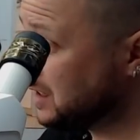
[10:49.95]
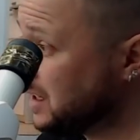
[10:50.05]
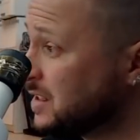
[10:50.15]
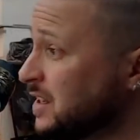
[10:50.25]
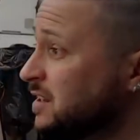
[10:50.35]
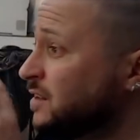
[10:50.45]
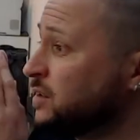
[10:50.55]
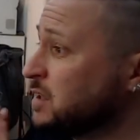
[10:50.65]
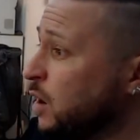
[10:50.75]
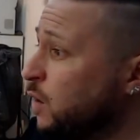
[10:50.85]
This is
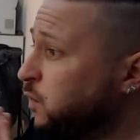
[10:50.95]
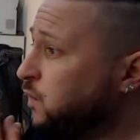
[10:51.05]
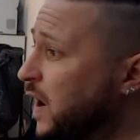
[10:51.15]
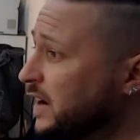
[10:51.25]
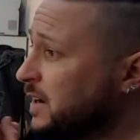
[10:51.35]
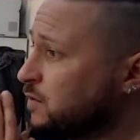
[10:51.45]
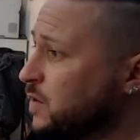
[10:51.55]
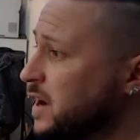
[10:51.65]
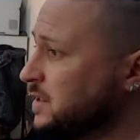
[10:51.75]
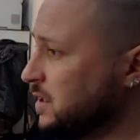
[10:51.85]
so fucking
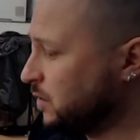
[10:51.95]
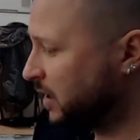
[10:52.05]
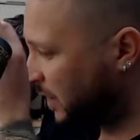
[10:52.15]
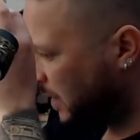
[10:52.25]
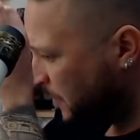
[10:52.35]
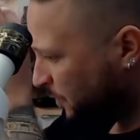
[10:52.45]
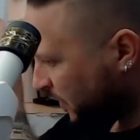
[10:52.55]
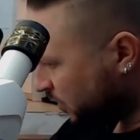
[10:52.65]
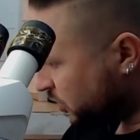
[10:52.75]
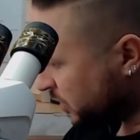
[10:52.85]
crazy.
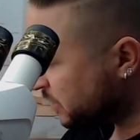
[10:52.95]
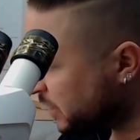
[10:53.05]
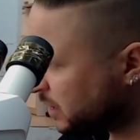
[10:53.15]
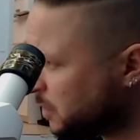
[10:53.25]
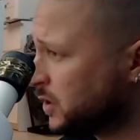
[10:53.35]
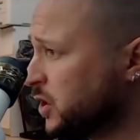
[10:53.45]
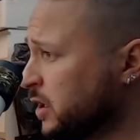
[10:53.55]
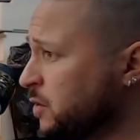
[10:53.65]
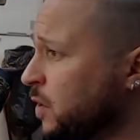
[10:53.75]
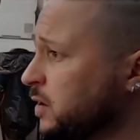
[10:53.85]
You just need the
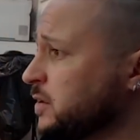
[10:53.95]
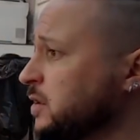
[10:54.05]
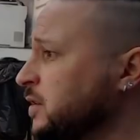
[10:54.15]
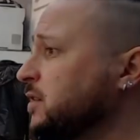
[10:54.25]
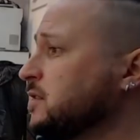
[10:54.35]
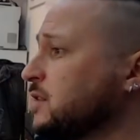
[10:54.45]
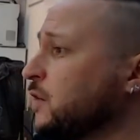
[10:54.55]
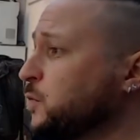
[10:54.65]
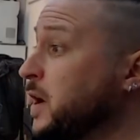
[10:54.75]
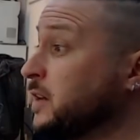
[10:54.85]
Magico box, you need the
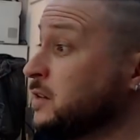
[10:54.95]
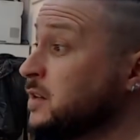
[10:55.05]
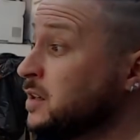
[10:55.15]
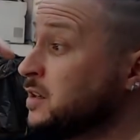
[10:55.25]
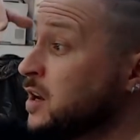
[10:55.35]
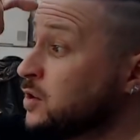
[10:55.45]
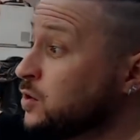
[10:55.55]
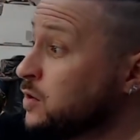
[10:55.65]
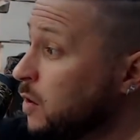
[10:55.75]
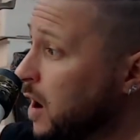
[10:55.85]
software, and you need to
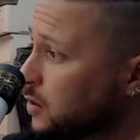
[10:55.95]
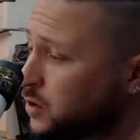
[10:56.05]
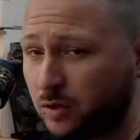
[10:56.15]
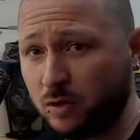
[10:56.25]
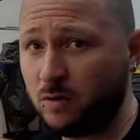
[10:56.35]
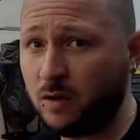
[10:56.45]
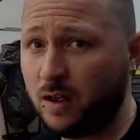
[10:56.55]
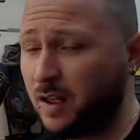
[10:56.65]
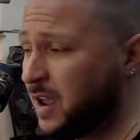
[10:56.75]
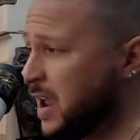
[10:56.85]
know how to do.
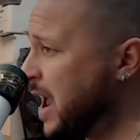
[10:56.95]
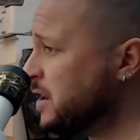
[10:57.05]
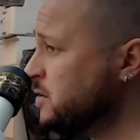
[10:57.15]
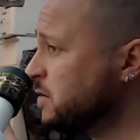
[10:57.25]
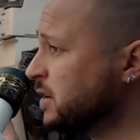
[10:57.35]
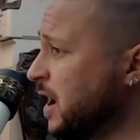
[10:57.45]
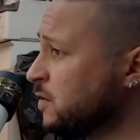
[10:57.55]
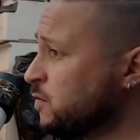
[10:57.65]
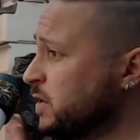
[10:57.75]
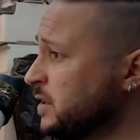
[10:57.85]
And you
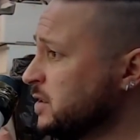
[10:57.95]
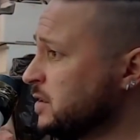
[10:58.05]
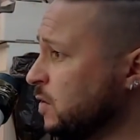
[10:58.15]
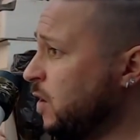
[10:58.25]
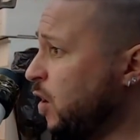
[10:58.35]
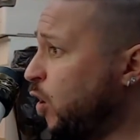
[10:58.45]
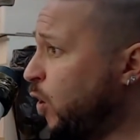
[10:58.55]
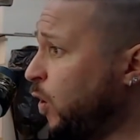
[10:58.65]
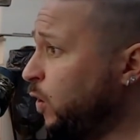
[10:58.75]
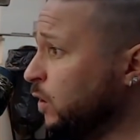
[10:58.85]
can restore
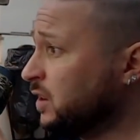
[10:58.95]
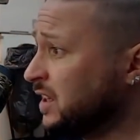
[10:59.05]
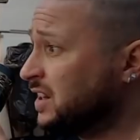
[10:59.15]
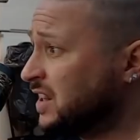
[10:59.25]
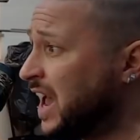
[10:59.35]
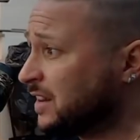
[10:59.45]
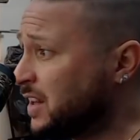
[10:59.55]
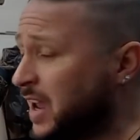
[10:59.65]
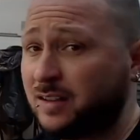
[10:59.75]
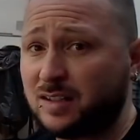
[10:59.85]
all the dead
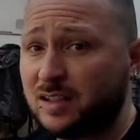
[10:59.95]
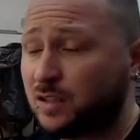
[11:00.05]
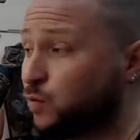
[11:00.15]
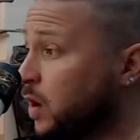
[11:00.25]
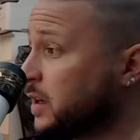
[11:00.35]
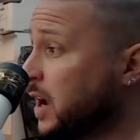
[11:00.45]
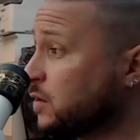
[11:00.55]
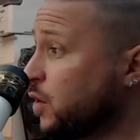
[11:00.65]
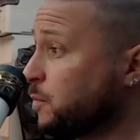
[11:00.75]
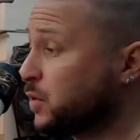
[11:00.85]
NANDs. It's
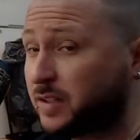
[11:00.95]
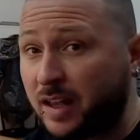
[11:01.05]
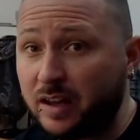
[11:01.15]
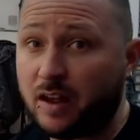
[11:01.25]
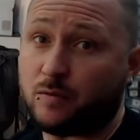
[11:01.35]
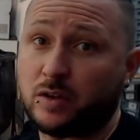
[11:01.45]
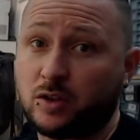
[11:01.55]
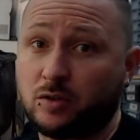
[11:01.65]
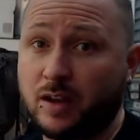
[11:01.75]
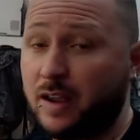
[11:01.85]
100%
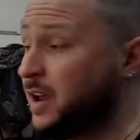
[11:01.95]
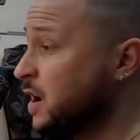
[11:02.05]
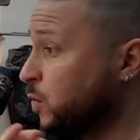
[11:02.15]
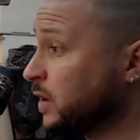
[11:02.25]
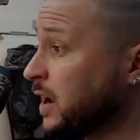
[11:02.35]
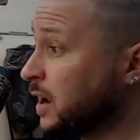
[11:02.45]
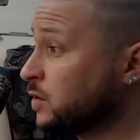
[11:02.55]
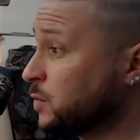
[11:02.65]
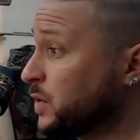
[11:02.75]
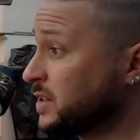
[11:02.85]
average, okay?
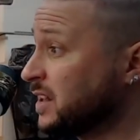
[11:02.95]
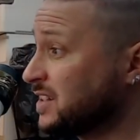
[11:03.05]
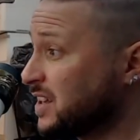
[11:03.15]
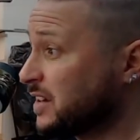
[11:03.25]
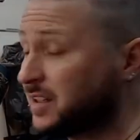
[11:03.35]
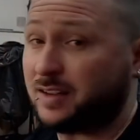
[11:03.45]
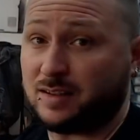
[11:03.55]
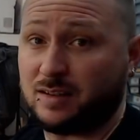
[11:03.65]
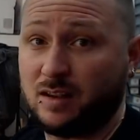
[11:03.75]
100% success.